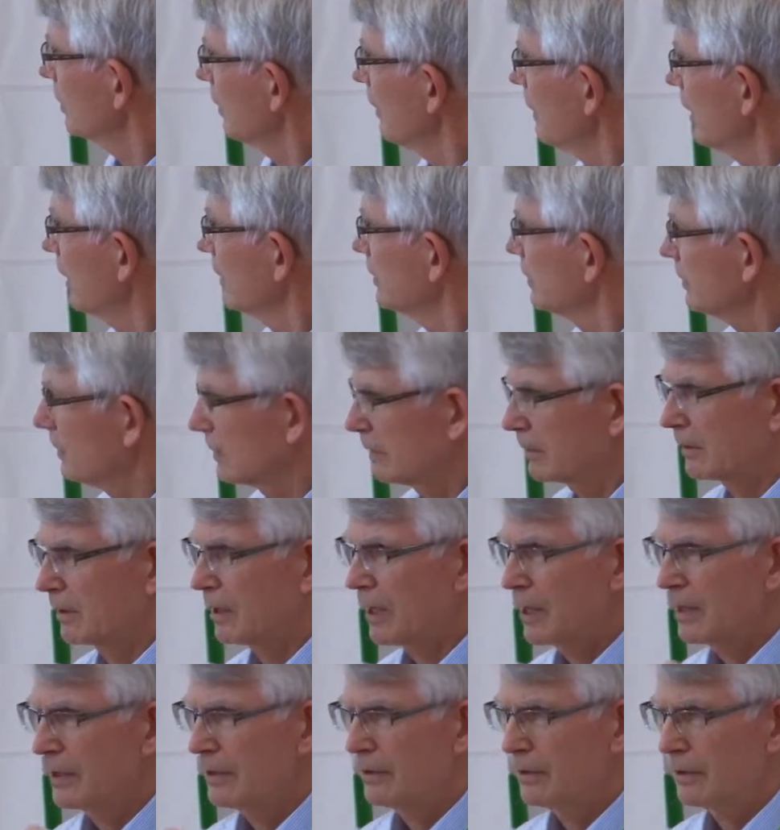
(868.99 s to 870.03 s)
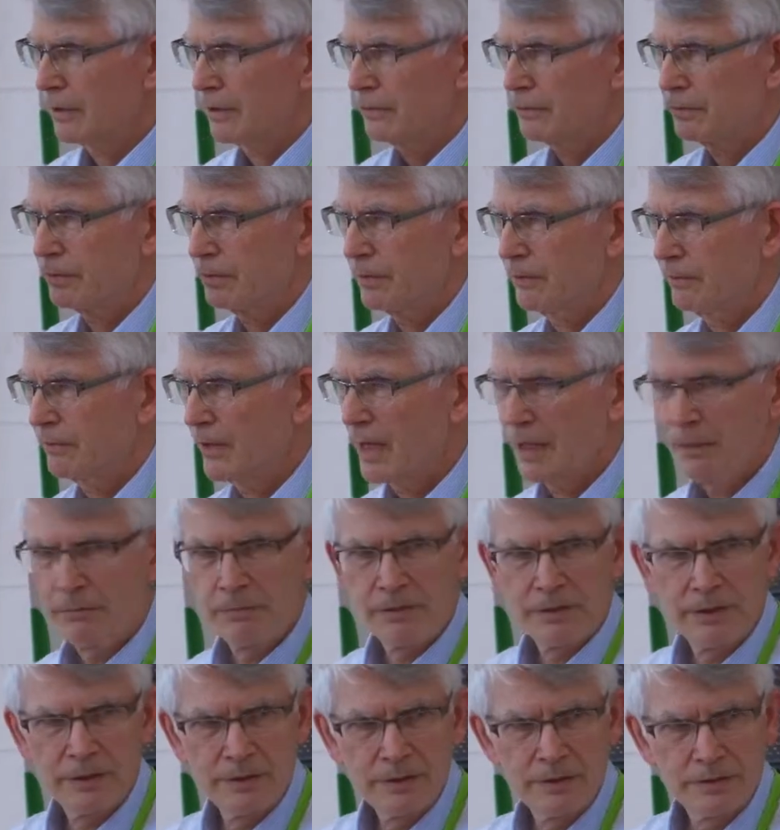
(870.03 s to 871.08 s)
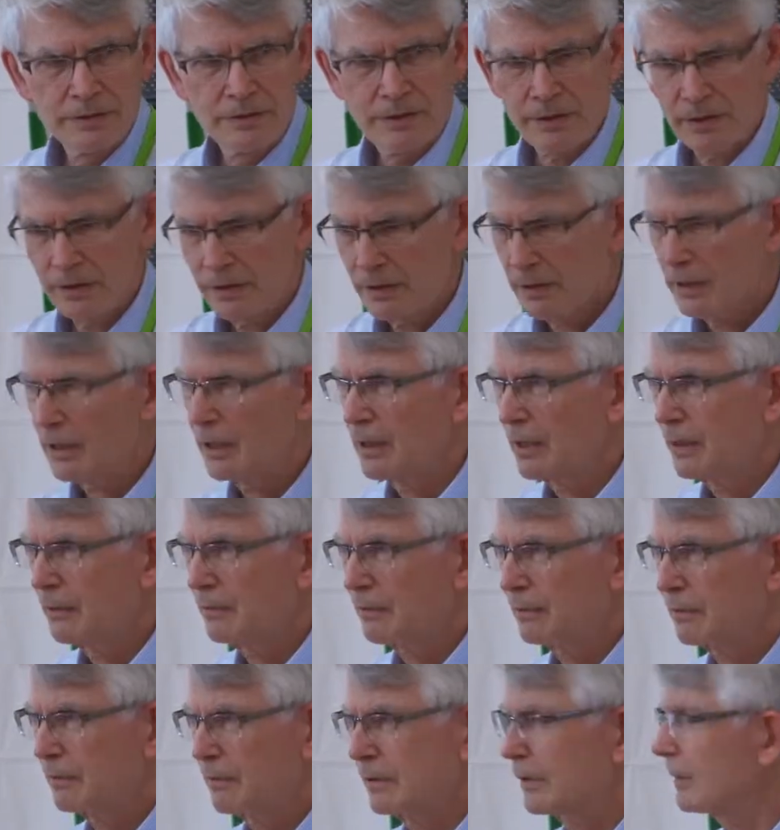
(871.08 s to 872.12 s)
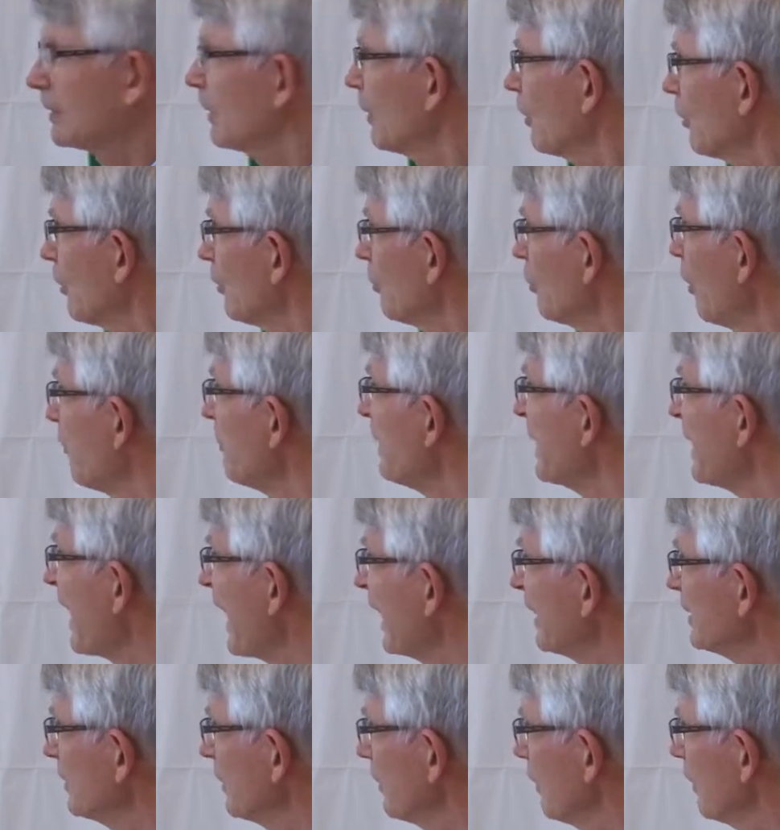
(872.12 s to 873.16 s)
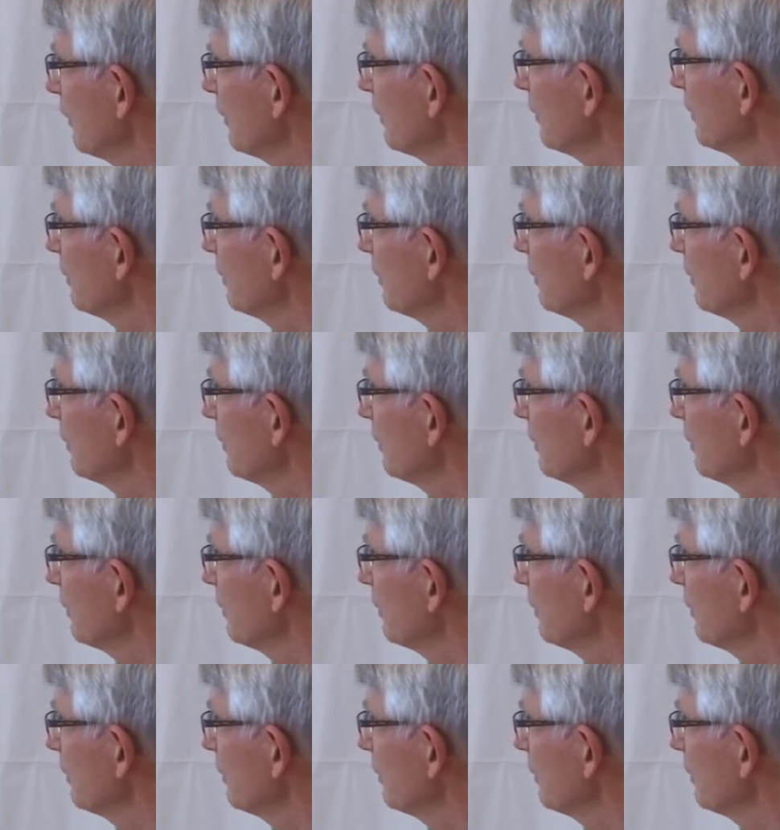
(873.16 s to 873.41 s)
there is a kind of vibrant combination of